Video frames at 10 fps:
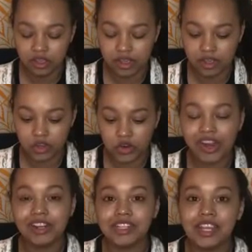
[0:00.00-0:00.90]
create a
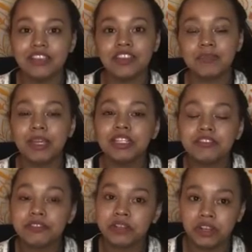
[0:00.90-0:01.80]
safe space for
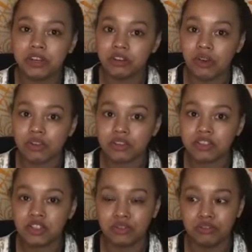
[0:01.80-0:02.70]
young girls
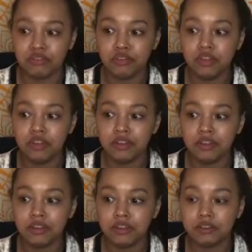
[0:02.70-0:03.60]
to
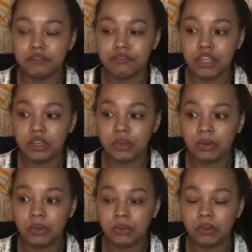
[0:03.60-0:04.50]

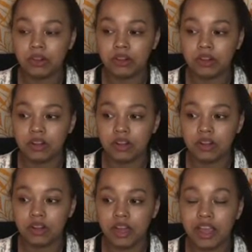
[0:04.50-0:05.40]
feel
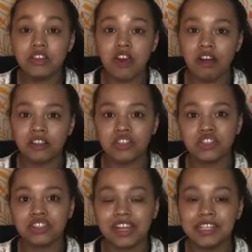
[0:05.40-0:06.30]
acknowledged
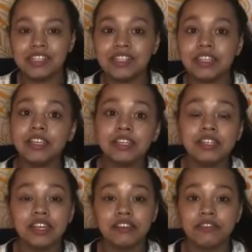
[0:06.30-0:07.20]
and seen
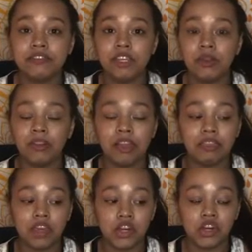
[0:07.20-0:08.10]
and feel like they
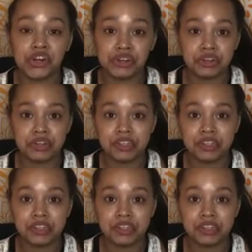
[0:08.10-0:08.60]
are heard.